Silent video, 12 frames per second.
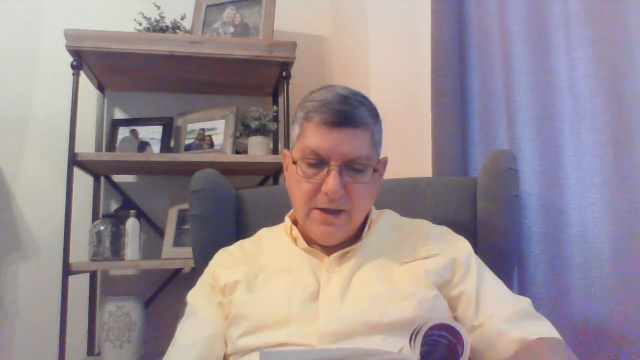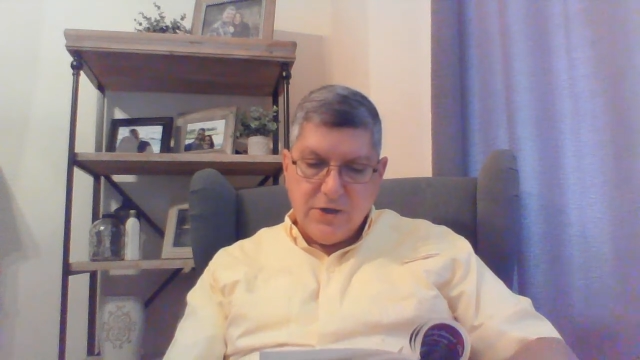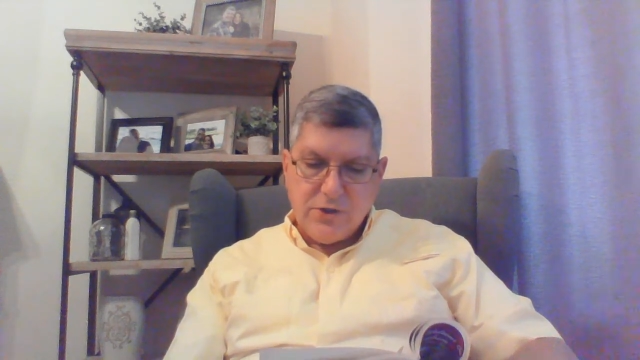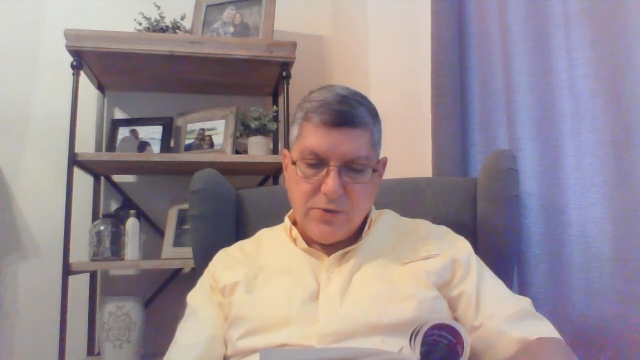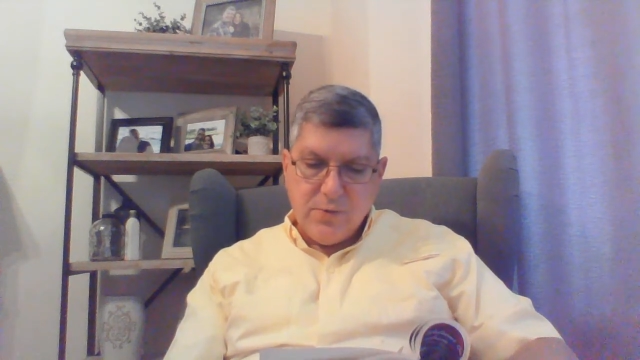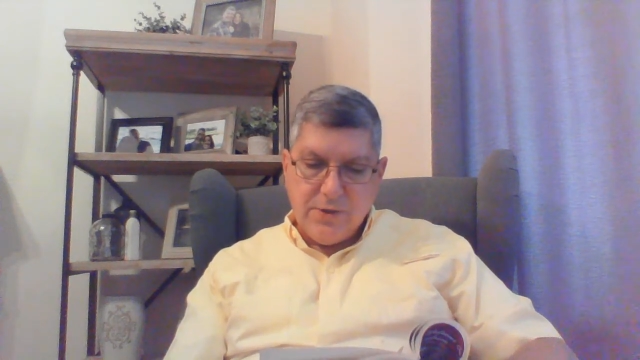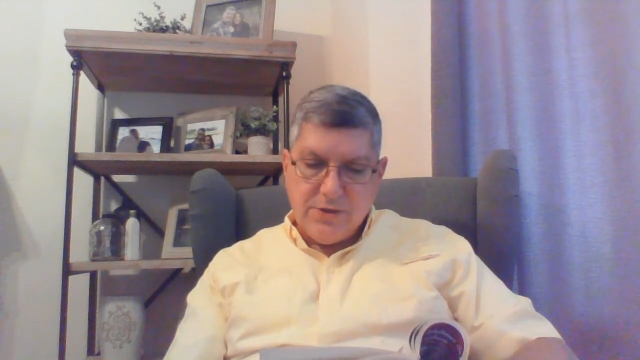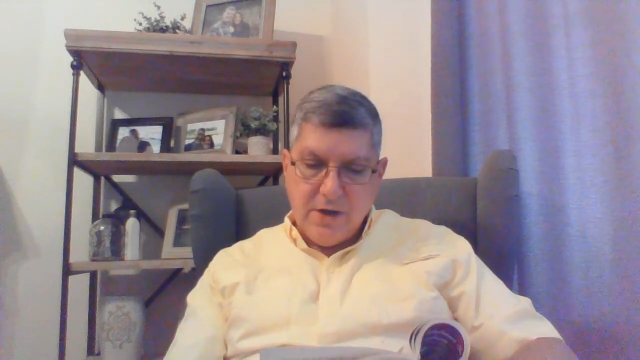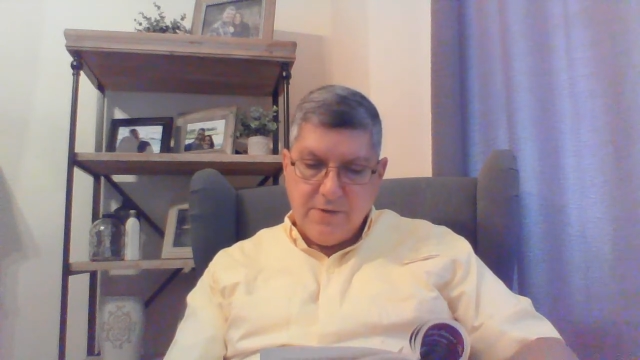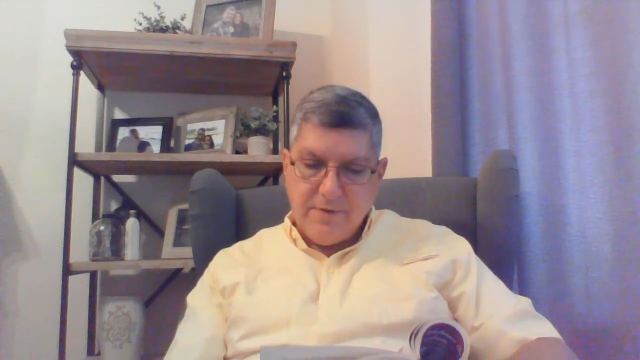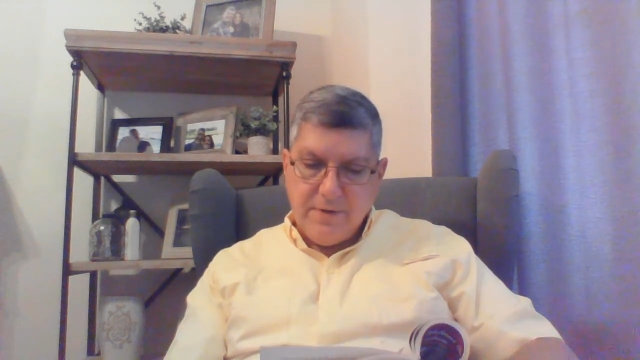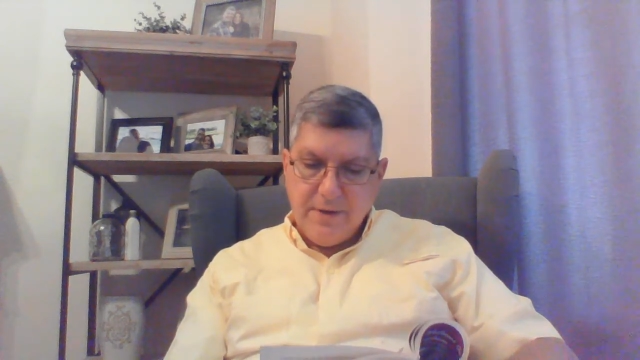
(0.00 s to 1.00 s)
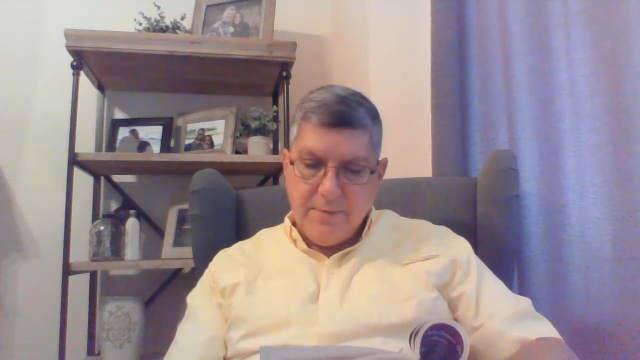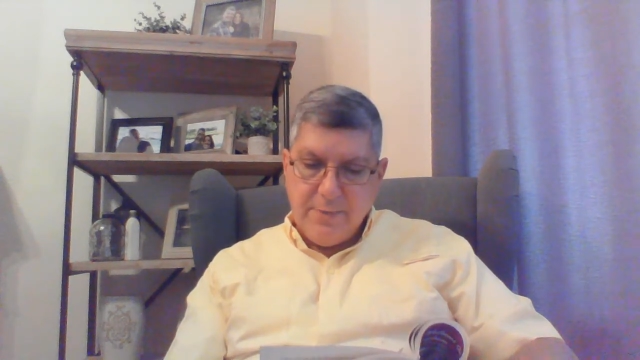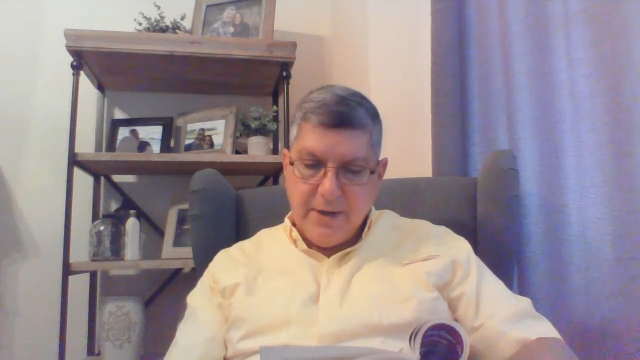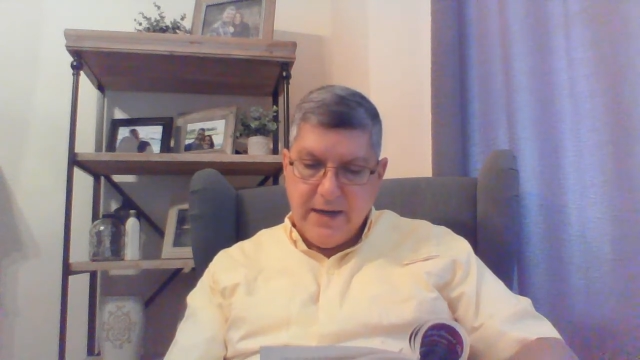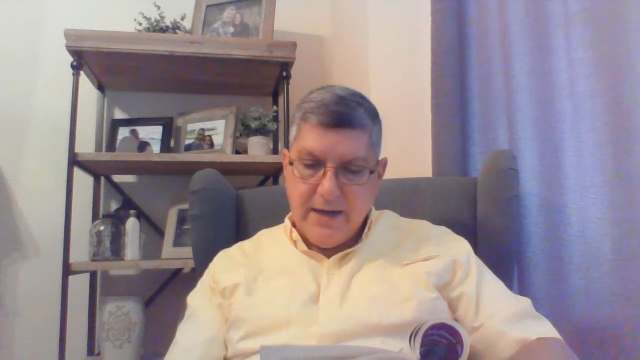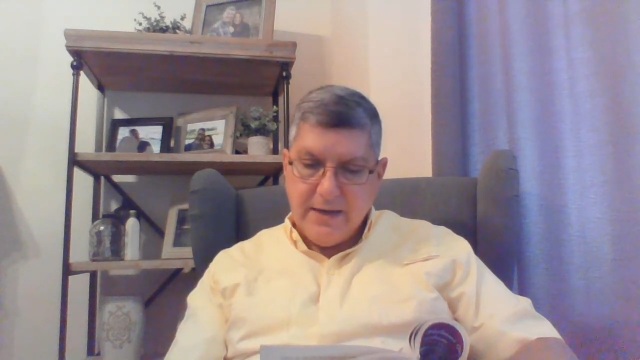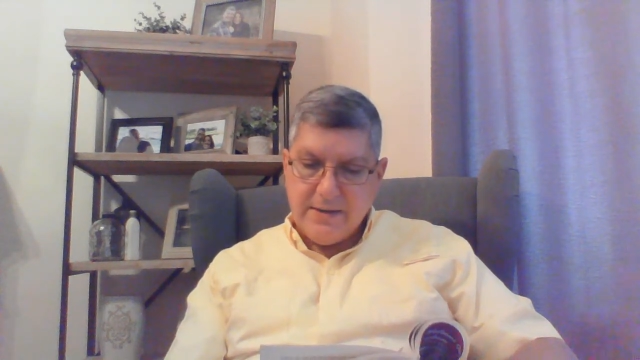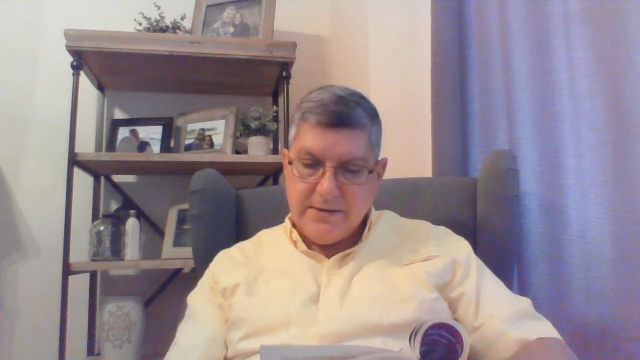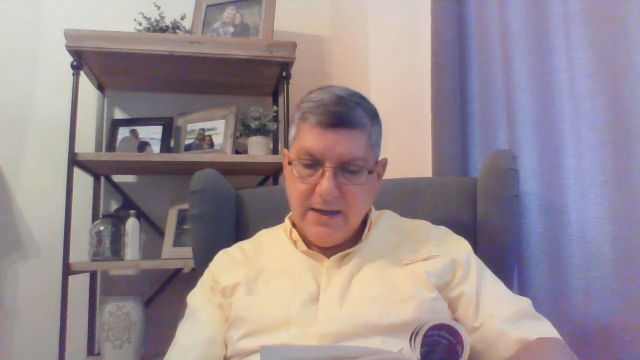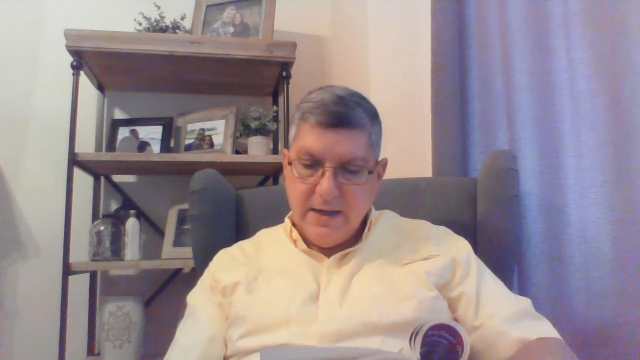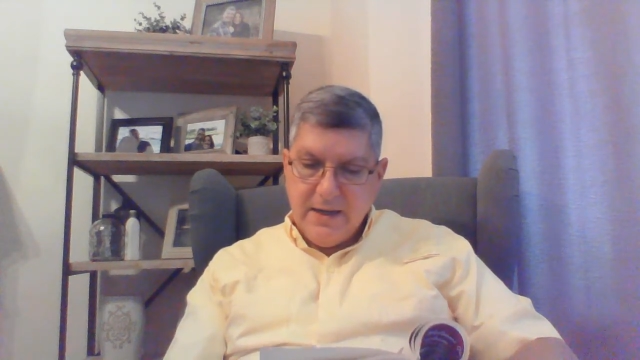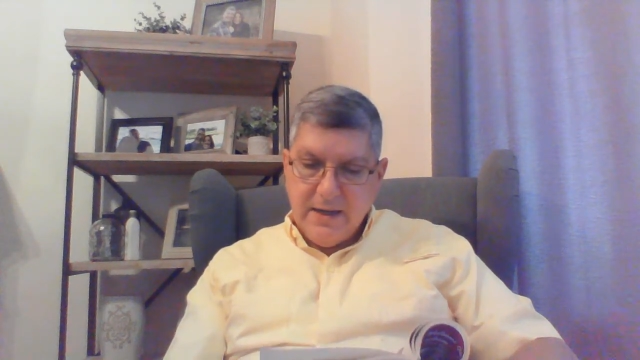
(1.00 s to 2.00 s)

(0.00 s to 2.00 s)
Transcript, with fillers: switch off on them pants.